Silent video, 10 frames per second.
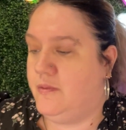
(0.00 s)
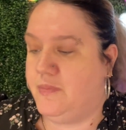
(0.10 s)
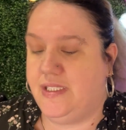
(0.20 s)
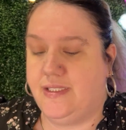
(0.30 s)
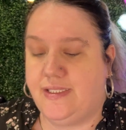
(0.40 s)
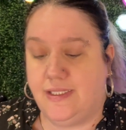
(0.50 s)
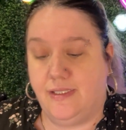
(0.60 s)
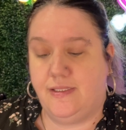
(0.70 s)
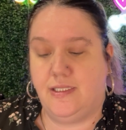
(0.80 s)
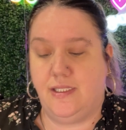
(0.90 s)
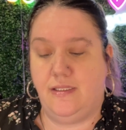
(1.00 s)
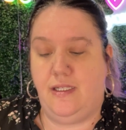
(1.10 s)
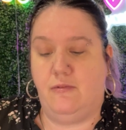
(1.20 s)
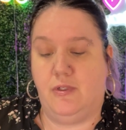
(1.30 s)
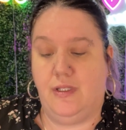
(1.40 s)
but it says that
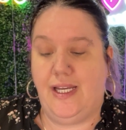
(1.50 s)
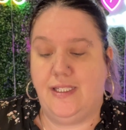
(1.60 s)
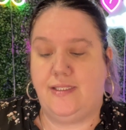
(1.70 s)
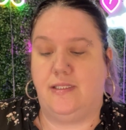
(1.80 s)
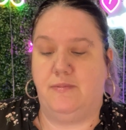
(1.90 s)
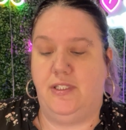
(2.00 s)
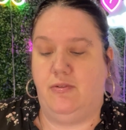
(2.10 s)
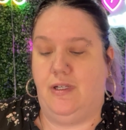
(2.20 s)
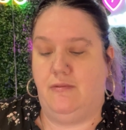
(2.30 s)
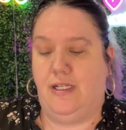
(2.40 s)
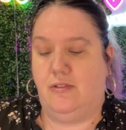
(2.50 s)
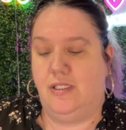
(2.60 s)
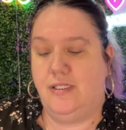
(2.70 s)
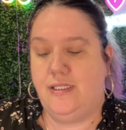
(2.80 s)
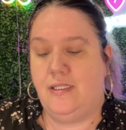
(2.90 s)
it will last up to 12
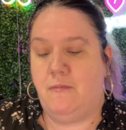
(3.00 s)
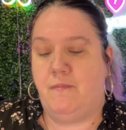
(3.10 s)
hours.